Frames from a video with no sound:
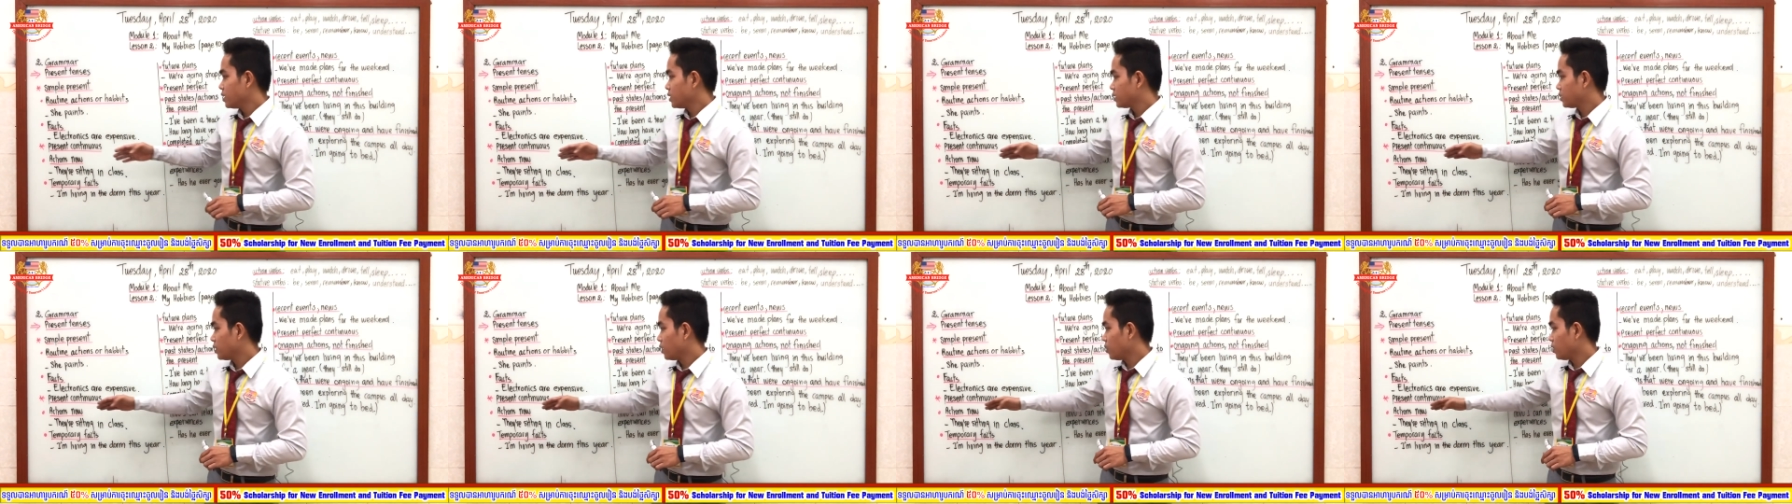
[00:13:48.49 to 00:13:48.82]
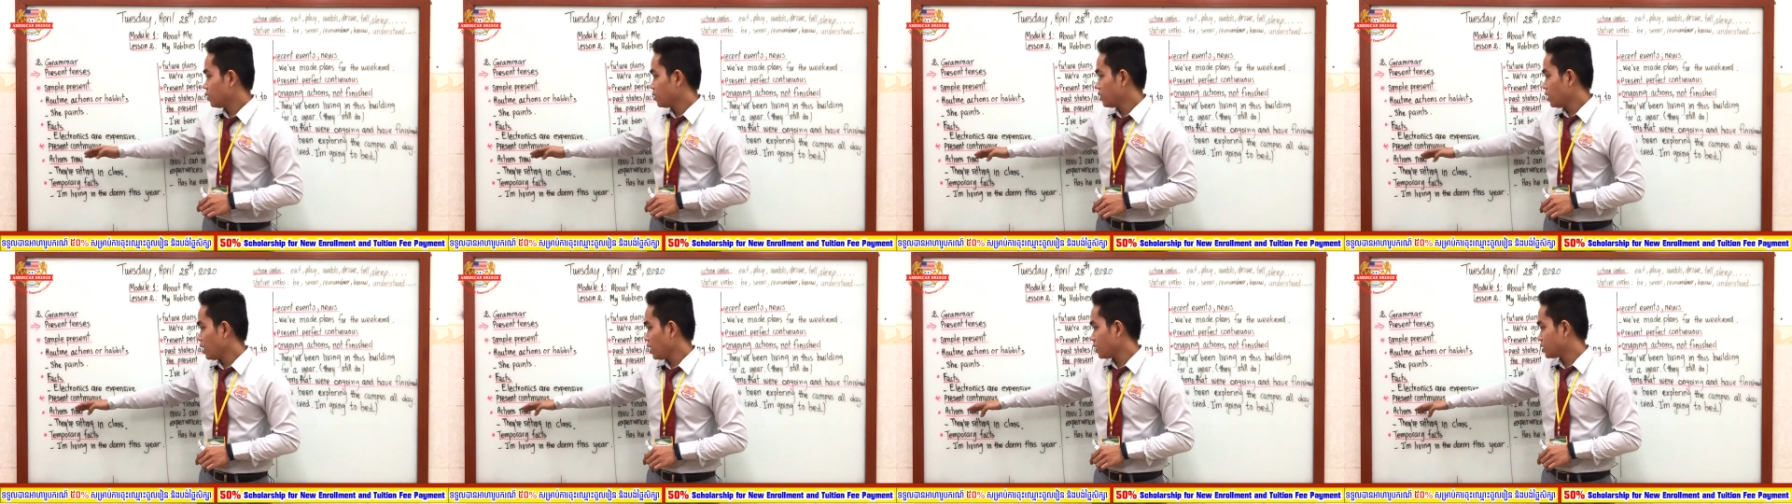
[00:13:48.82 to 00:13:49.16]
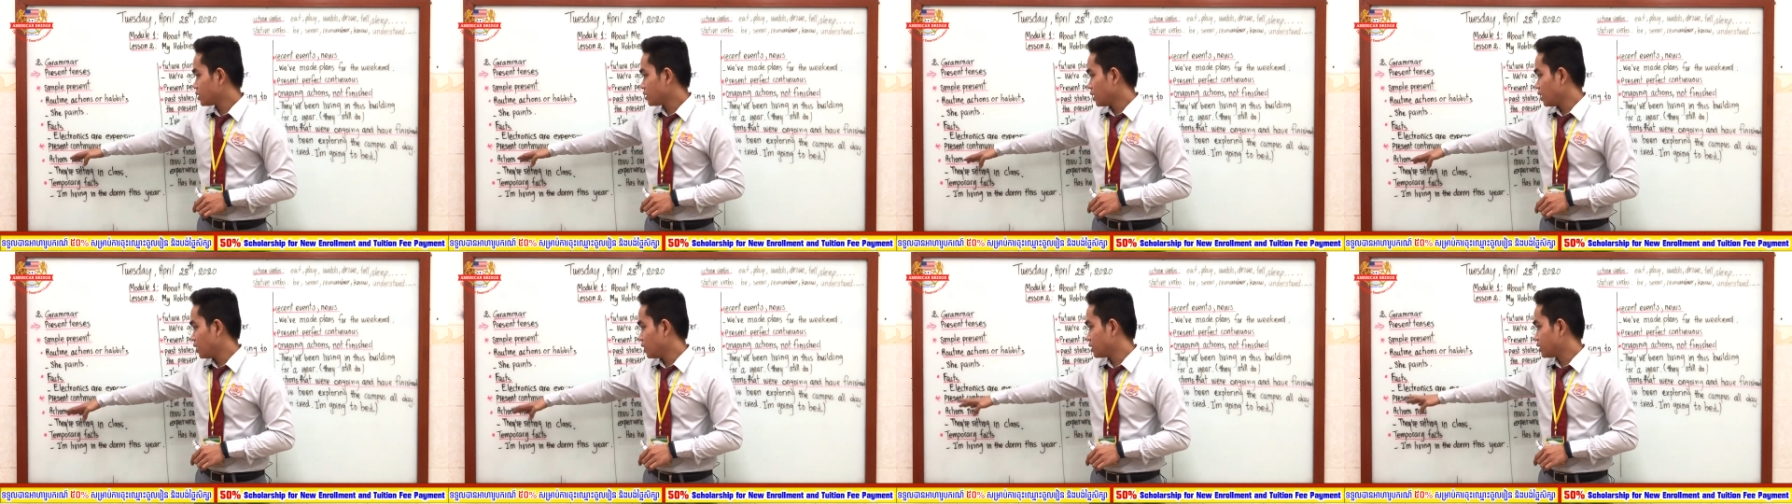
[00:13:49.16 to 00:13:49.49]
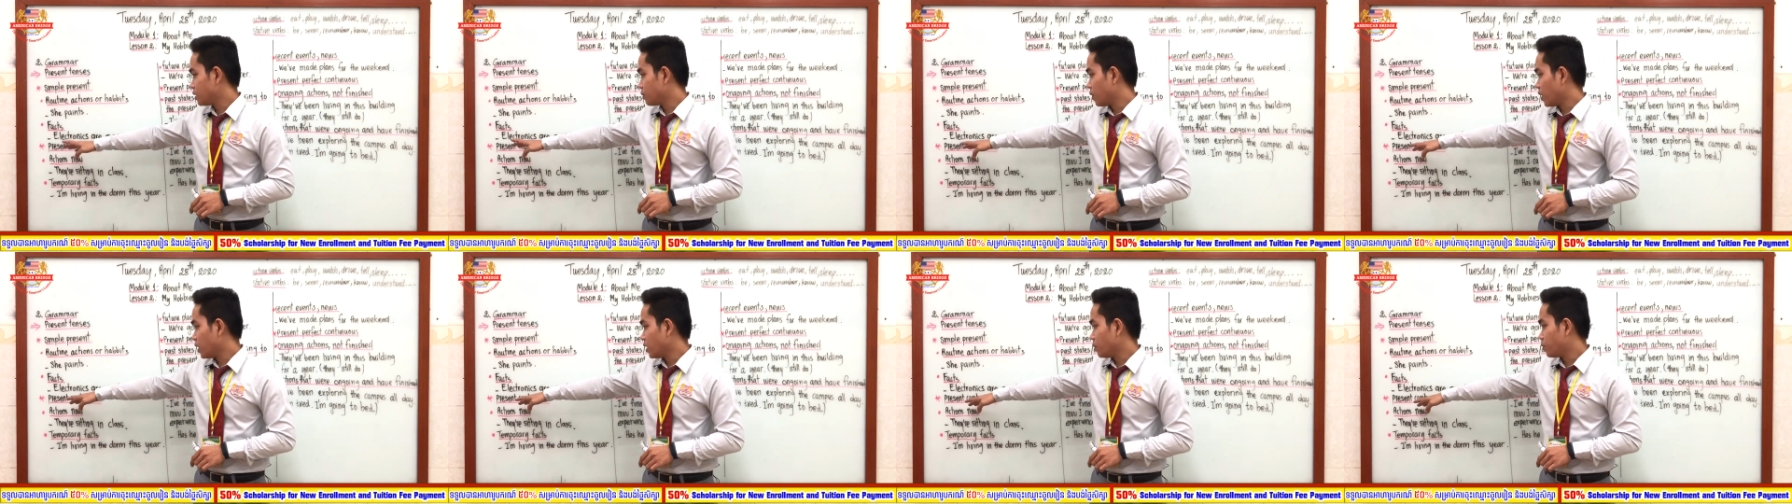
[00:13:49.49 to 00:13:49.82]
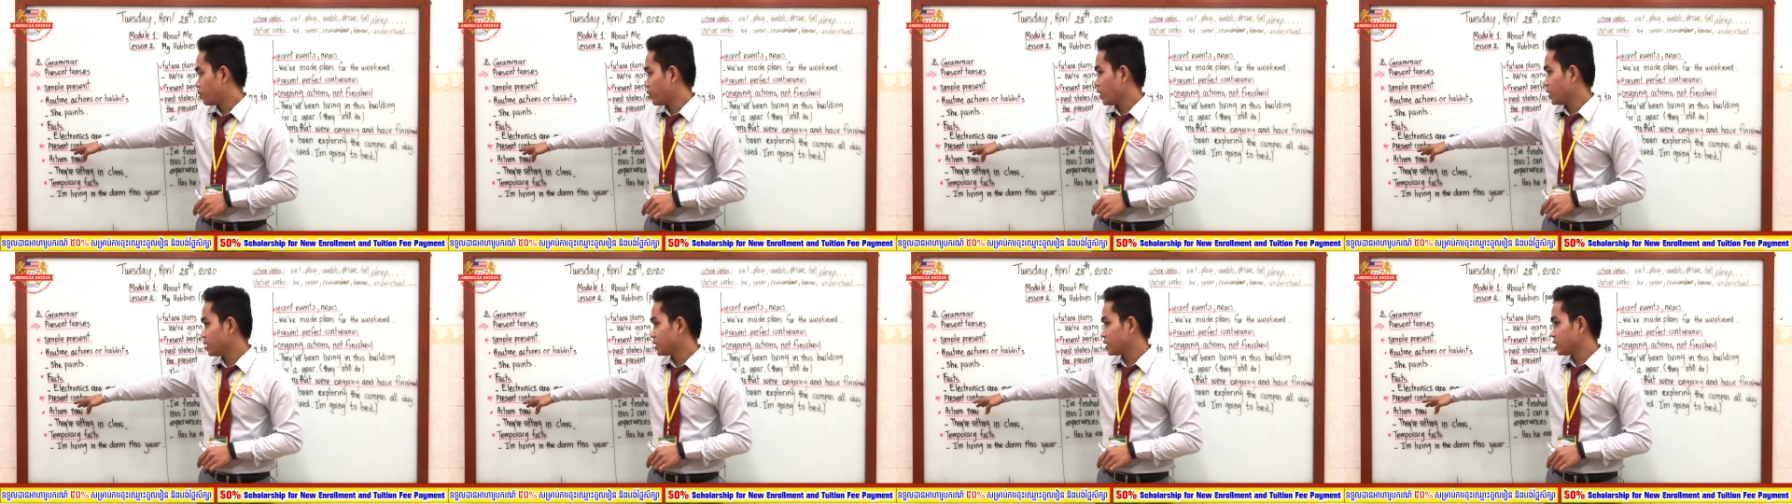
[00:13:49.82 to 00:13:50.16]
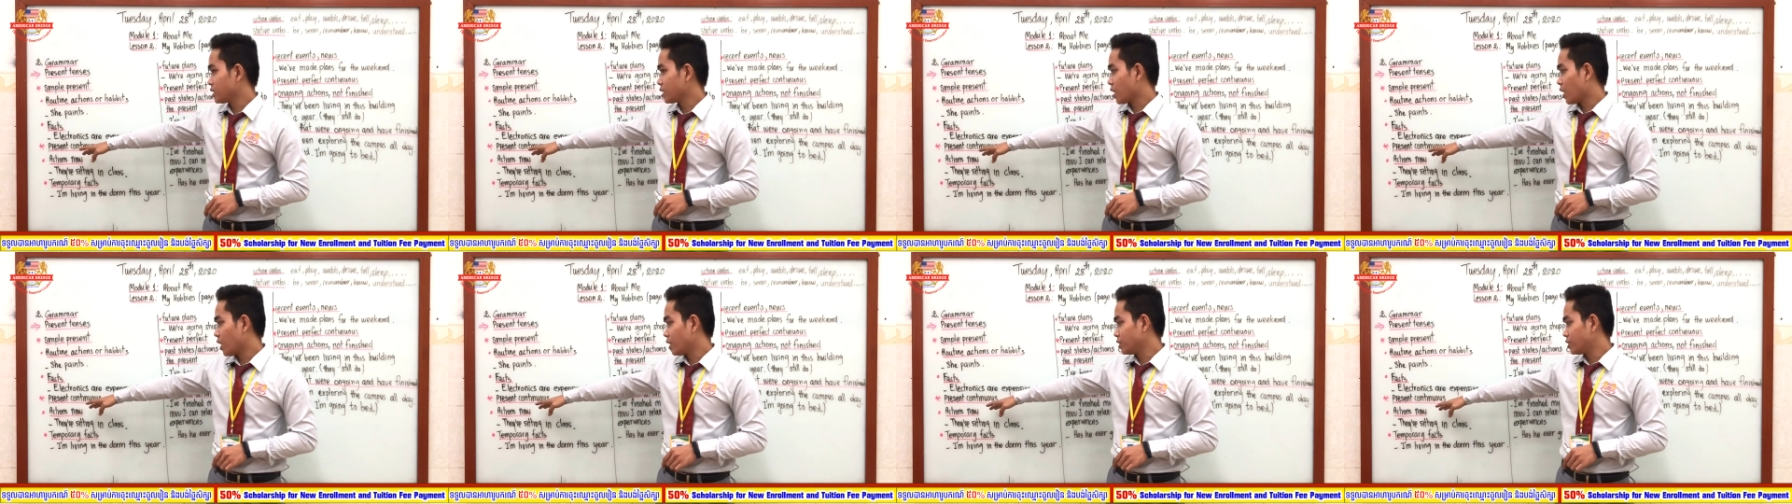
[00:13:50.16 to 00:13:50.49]
So next is about the
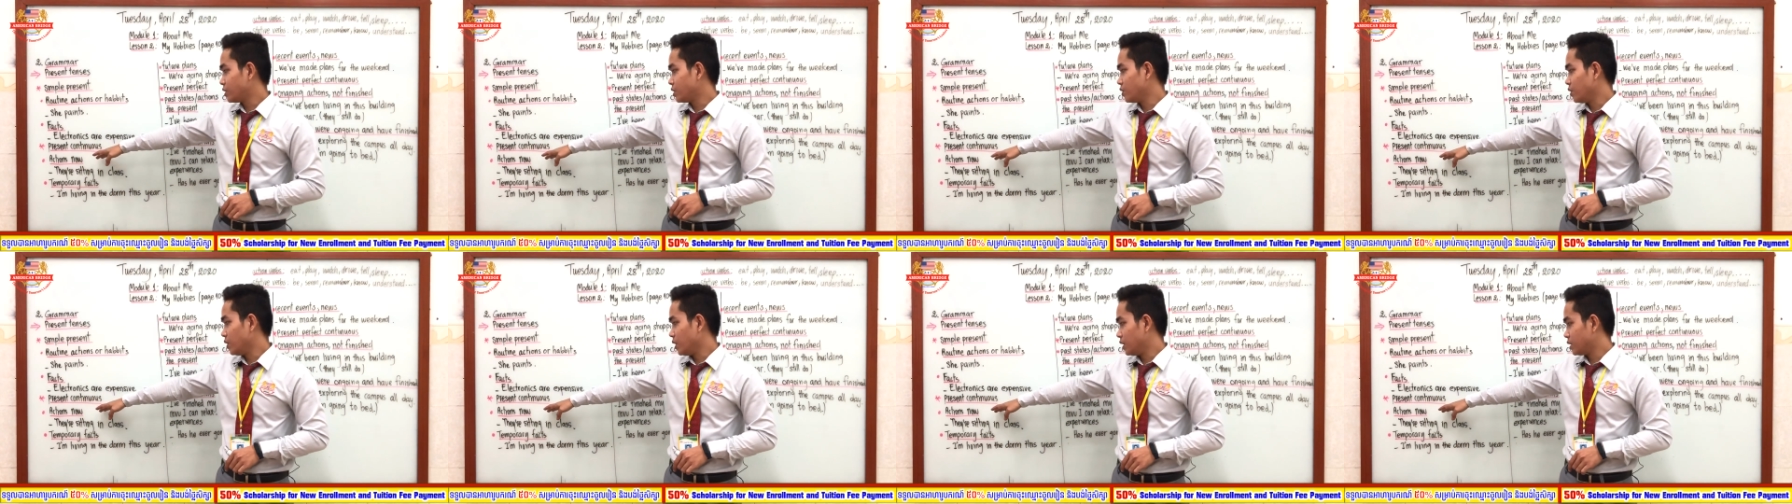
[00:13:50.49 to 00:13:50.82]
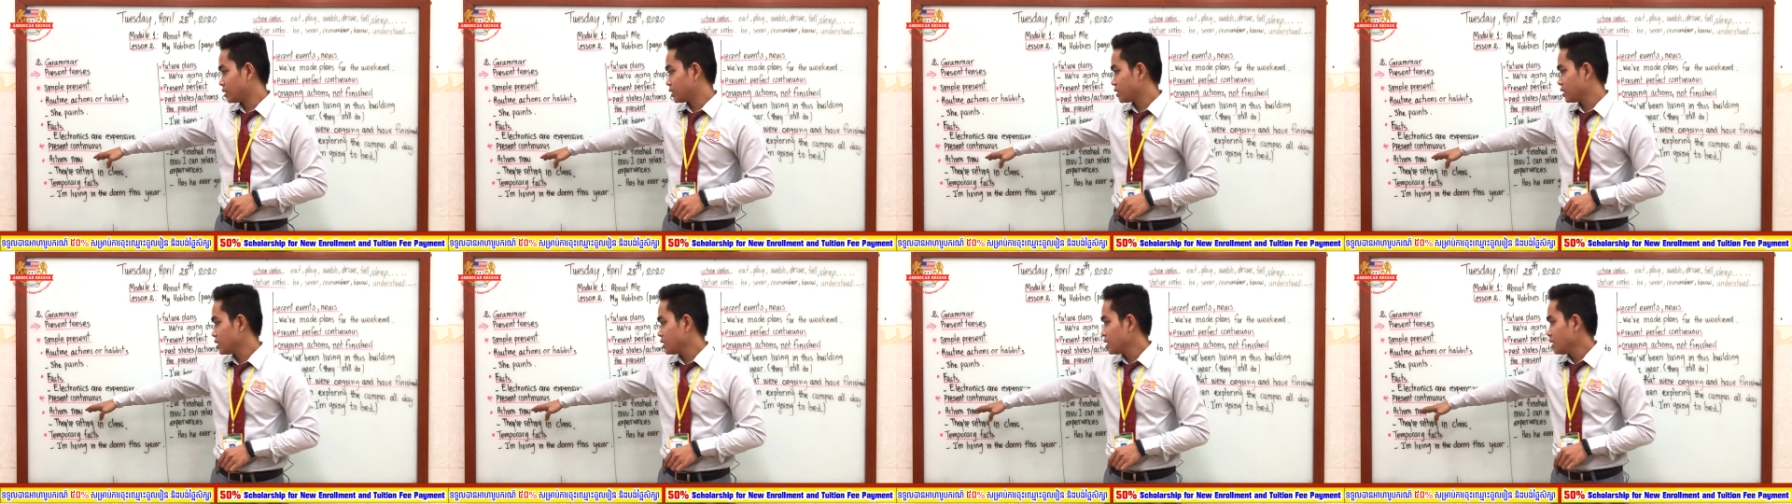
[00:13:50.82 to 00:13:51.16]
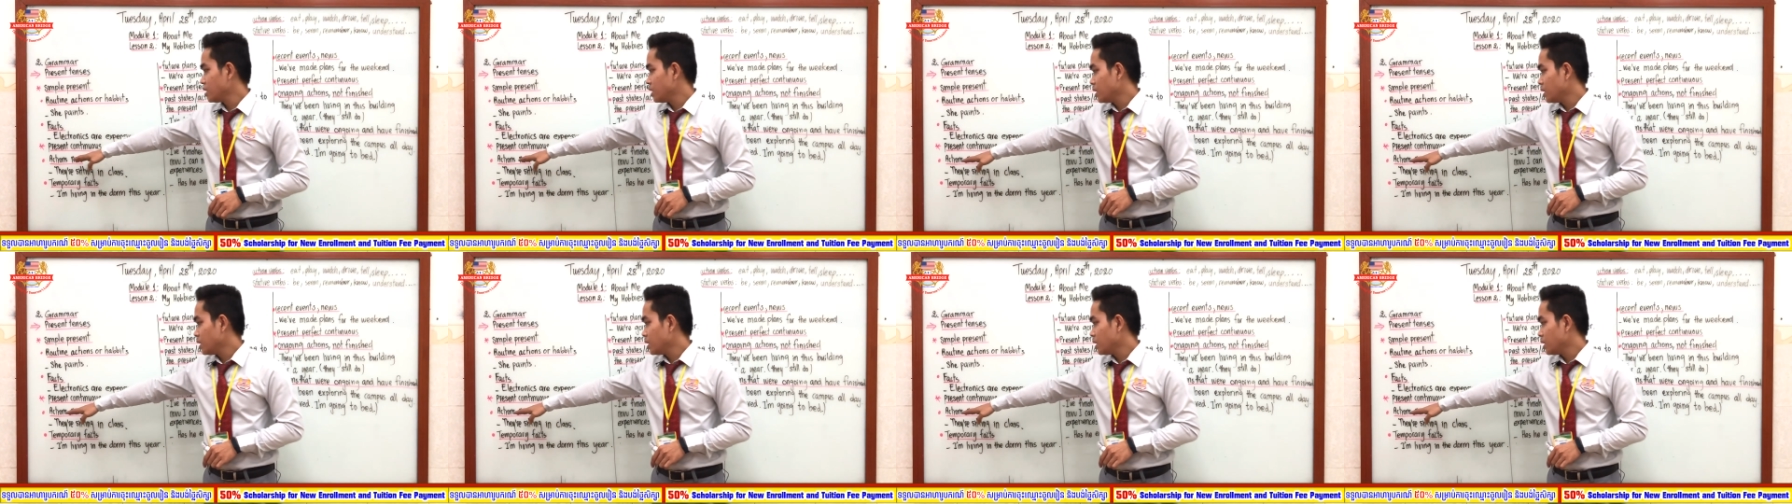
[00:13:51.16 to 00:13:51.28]
present continuous.